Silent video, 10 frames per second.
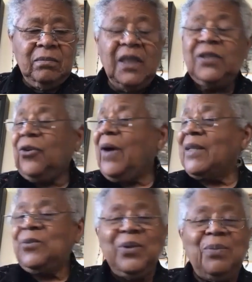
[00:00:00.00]

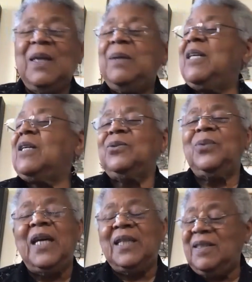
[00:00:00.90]
interact with me because
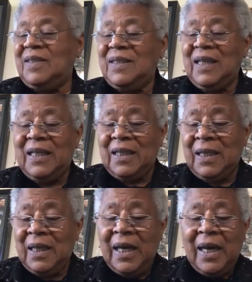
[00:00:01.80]
we had to sing.
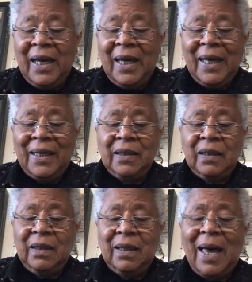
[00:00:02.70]
And
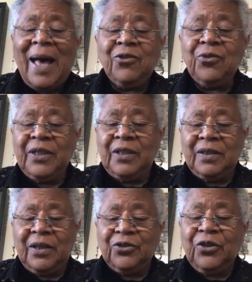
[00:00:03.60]
actually,
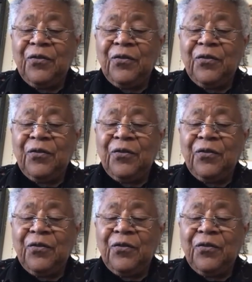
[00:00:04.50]
there's a